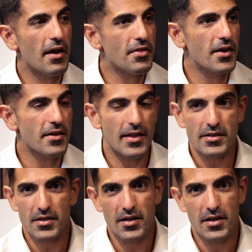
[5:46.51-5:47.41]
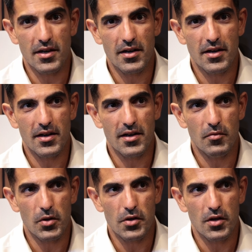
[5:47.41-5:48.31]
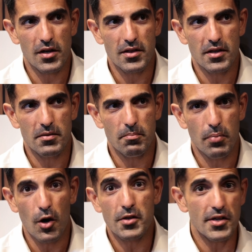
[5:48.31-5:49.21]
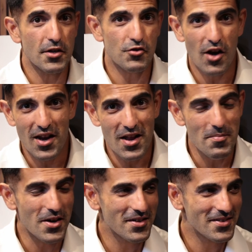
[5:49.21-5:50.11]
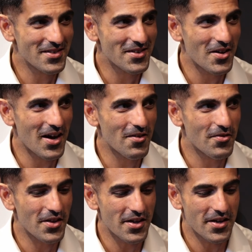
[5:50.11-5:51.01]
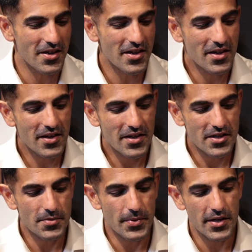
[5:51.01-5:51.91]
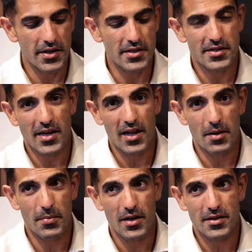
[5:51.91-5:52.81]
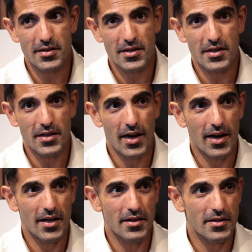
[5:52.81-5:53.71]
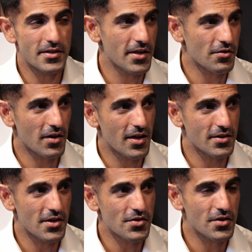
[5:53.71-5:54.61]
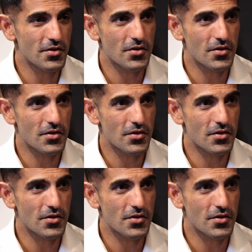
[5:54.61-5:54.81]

I think that's when you look at the blockchain trilemma, you have the speed, scalability, and decentralization.